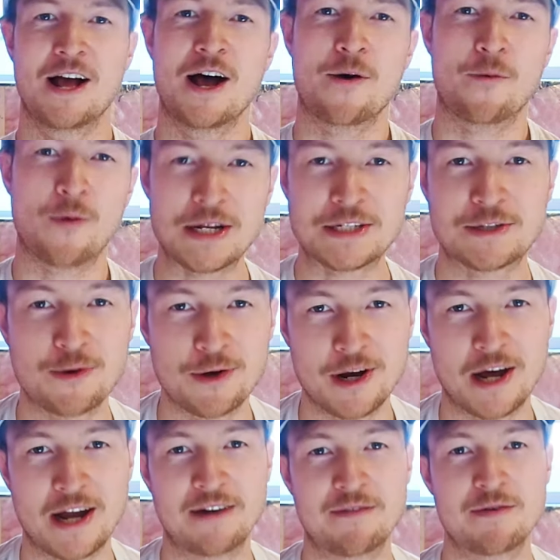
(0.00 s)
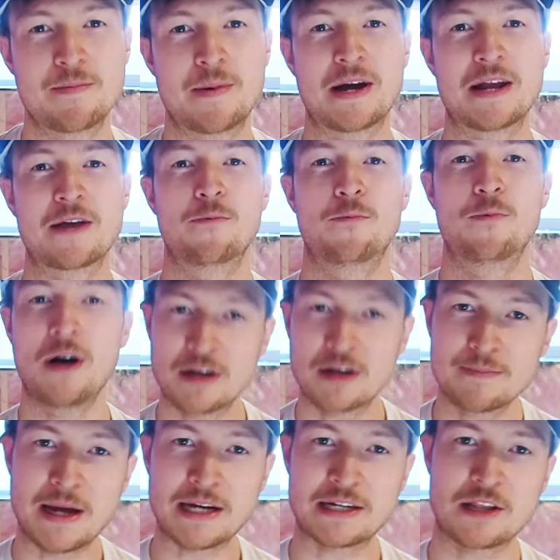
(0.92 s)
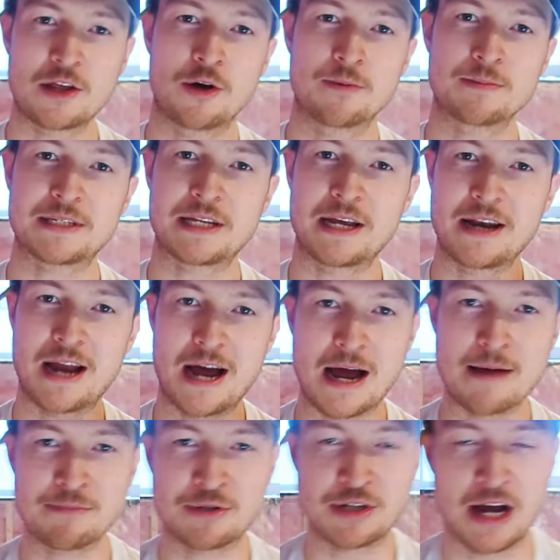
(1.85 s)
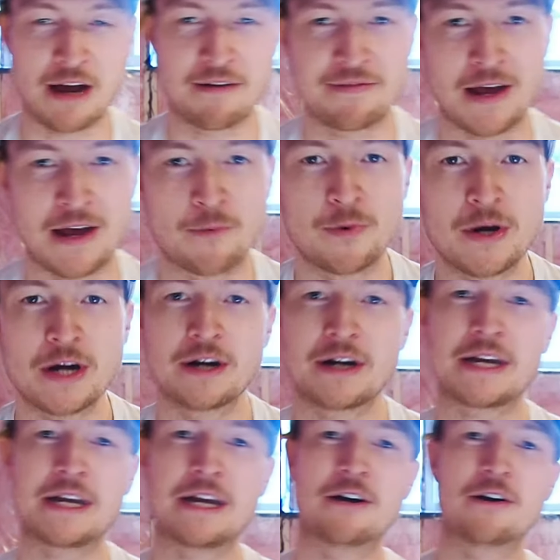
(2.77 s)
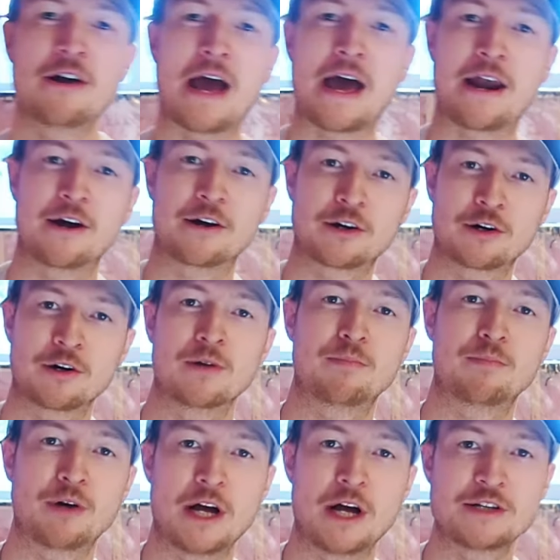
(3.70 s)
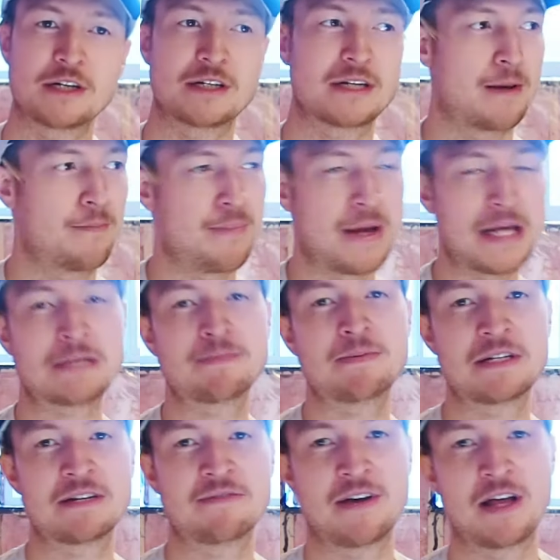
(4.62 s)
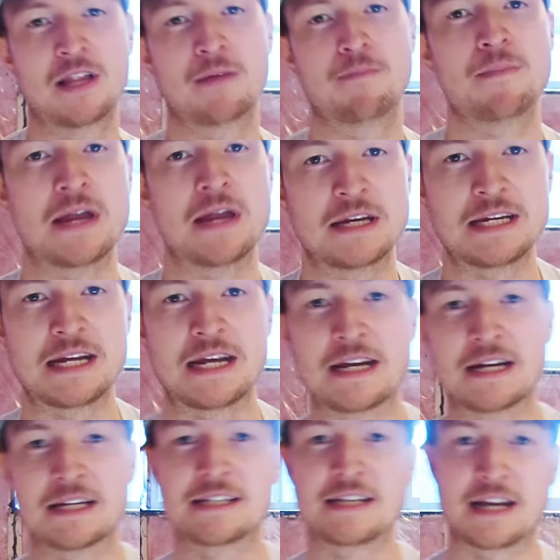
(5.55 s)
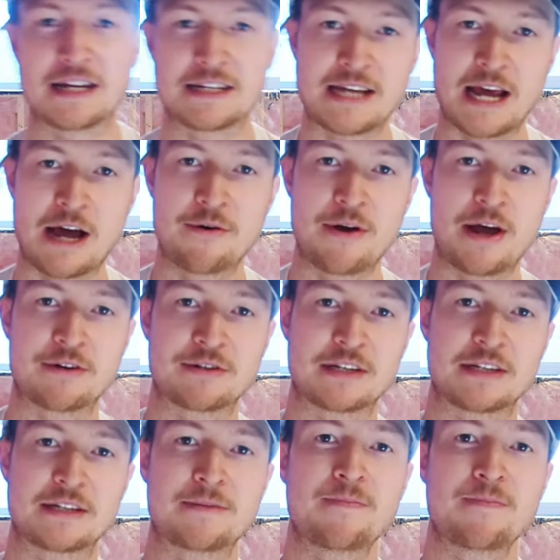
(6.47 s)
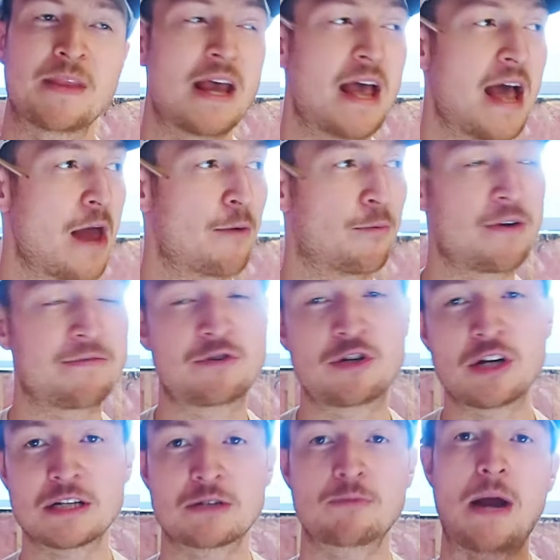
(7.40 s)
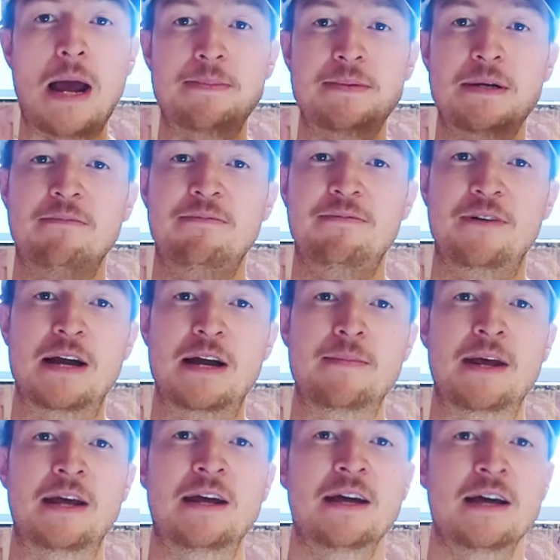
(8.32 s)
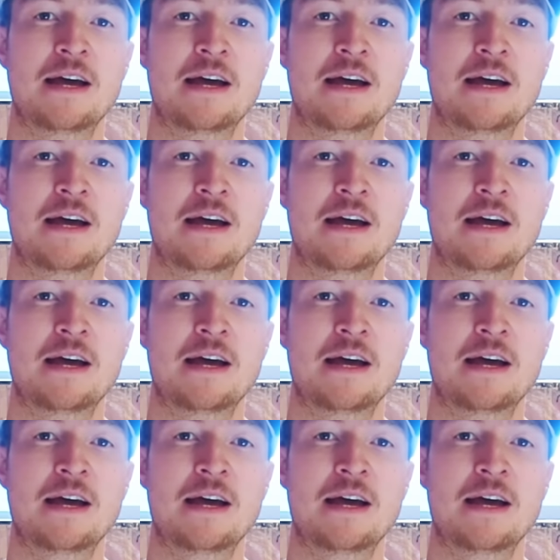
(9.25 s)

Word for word: What's going on, everybody? Welcome back to the homestead. I'm Jeff, and we are here at our current project, a basement development in a set of townhouses. And we've just wrapped up framing,